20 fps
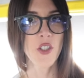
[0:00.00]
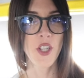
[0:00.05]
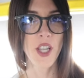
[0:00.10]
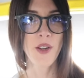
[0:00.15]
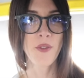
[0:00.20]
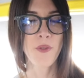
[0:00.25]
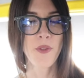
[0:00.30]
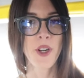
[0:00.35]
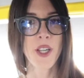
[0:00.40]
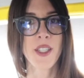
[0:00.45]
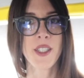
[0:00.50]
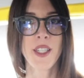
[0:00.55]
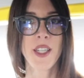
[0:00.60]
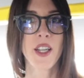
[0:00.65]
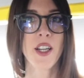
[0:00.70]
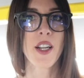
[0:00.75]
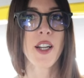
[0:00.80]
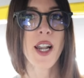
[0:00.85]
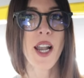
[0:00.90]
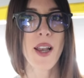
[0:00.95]
gen
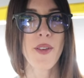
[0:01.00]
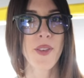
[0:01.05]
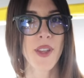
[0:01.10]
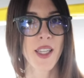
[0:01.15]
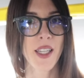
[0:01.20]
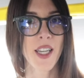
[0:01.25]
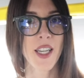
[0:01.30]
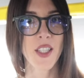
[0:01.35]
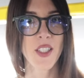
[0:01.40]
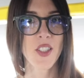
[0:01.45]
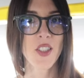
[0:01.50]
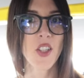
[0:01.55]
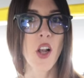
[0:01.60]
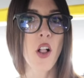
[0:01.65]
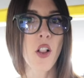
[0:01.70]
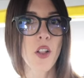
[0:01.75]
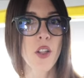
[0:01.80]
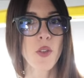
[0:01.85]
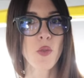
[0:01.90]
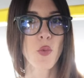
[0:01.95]
Frontier having a
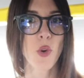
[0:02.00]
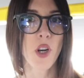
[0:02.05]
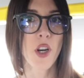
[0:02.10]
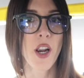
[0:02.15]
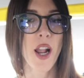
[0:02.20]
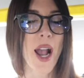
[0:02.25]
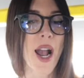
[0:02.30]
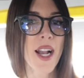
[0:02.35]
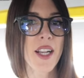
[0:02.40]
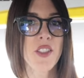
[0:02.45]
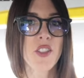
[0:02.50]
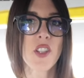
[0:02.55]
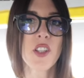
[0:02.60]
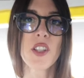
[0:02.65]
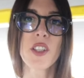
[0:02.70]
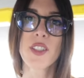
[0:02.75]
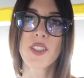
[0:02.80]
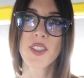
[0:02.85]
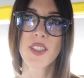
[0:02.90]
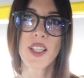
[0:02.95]
solid rear
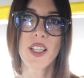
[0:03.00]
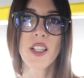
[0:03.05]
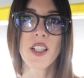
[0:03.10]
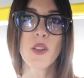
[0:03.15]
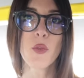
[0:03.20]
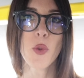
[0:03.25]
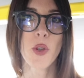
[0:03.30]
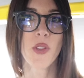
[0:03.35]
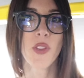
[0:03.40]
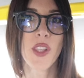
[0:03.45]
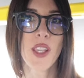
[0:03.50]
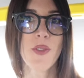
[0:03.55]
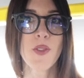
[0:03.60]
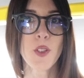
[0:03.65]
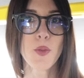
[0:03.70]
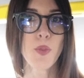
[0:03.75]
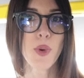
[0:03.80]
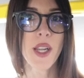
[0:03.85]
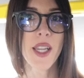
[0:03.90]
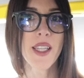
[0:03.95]
axle still with leaf
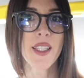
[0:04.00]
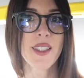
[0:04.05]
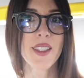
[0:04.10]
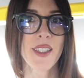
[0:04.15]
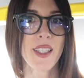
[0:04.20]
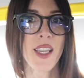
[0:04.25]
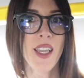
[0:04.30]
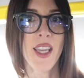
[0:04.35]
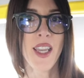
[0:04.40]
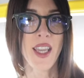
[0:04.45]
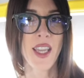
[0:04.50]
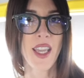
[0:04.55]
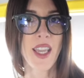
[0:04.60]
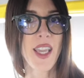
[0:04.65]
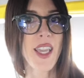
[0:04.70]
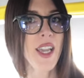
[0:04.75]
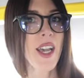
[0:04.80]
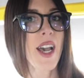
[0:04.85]
springs, it